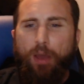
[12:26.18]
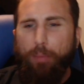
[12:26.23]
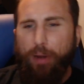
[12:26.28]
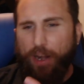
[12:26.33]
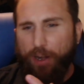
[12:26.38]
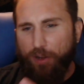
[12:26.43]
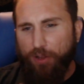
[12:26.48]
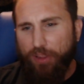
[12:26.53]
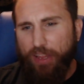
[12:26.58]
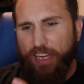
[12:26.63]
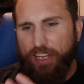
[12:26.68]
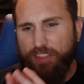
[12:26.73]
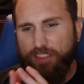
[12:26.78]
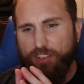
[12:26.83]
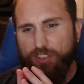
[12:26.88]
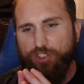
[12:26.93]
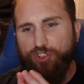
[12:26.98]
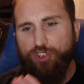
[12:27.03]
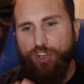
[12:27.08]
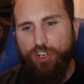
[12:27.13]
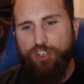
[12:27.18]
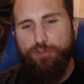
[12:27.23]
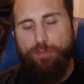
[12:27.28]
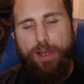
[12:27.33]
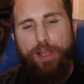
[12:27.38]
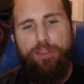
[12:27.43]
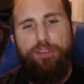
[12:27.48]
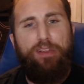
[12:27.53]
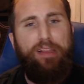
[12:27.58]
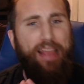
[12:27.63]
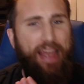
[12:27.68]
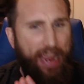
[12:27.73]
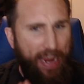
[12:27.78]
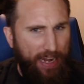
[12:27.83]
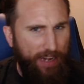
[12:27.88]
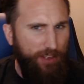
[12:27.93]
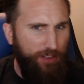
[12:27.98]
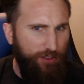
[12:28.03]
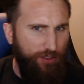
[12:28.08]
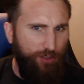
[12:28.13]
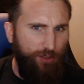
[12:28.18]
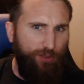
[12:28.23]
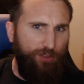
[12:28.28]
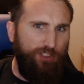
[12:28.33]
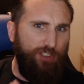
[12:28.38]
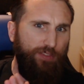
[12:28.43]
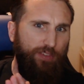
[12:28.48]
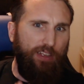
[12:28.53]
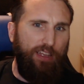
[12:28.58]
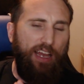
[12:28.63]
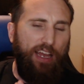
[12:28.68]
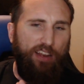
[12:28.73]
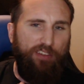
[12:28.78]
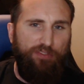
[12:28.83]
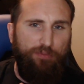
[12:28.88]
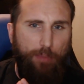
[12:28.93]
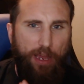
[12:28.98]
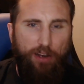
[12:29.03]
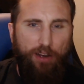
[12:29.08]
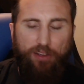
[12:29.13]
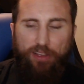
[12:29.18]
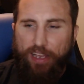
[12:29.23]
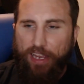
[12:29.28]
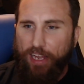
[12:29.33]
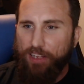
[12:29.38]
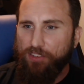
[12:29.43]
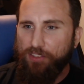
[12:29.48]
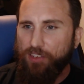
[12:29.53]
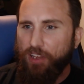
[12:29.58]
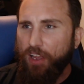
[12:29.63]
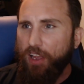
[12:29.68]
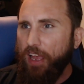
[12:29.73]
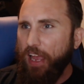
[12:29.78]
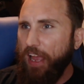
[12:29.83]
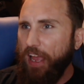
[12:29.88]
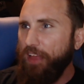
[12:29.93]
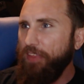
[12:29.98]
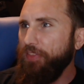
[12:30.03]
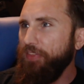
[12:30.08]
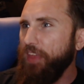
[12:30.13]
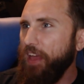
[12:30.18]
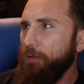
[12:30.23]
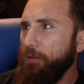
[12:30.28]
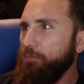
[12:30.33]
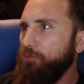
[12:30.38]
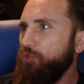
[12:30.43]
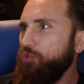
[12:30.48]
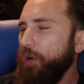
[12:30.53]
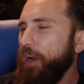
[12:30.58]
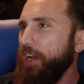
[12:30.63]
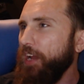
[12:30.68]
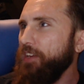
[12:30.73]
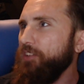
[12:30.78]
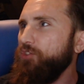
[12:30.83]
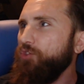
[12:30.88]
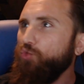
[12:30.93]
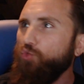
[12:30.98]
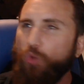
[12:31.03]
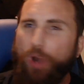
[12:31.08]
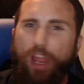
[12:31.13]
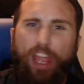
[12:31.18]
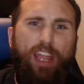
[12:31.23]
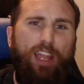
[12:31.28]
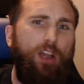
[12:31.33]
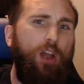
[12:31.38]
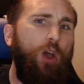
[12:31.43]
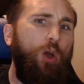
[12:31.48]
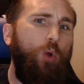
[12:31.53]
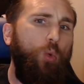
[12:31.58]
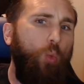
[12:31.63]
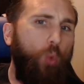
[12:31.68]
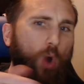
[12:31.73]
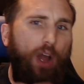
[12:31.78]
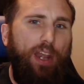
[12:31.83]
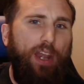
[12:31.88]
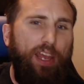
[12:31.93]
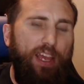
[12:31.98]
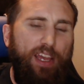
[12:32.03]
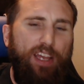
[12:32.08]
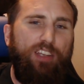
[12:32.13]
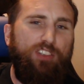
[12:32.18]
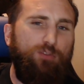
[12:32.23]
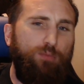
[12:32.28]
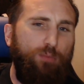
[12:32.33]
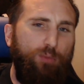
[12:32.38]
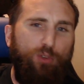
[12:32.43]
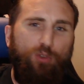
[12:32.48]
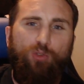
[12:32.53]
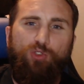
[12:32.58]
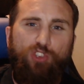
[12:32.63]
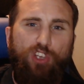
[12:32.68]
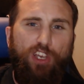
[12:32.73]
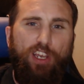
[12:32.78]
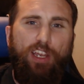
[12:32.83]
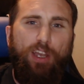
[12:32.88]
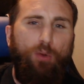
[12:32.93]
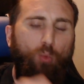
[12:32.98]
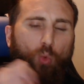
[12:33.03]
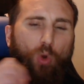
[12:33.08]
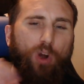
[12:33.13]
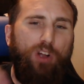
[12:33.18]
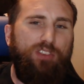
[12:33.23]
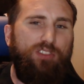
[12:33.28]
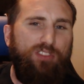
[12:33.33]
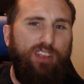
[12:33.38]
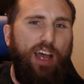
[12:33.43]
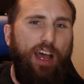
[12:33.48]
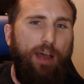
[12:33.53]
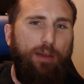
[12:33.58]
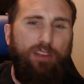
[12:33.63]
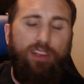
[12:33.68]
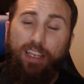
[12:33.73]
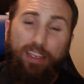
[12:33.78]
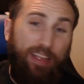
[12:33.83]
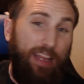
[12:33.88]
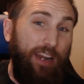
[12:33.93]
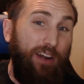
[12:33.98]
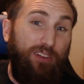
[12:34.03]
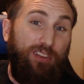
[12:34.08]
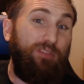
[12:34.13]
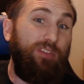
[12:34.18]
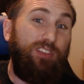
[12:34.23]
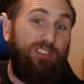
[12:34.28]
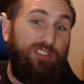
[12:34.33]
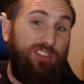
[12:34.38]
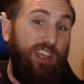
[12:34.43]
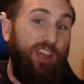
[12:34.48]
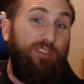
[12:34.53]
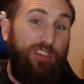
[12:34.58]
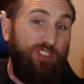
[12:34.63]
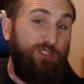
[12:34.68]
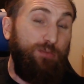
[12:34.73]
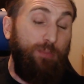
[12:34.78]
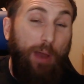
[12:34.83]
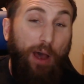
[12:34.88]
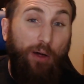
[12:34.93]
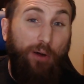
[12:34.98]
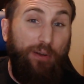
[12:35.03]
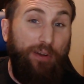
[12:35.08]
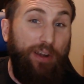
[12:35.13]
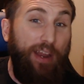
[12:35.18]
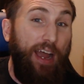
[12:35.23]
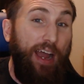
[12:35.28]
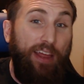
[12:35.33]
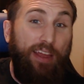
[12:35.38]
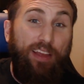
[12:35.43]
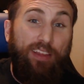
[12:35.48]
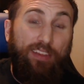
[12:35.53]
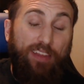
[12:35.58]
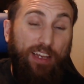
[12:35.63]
But I don't like the judgmental attitudes of a lot of metalheads and them trying to rank what is music and what's not. Like, they don't even say if it's metal or not.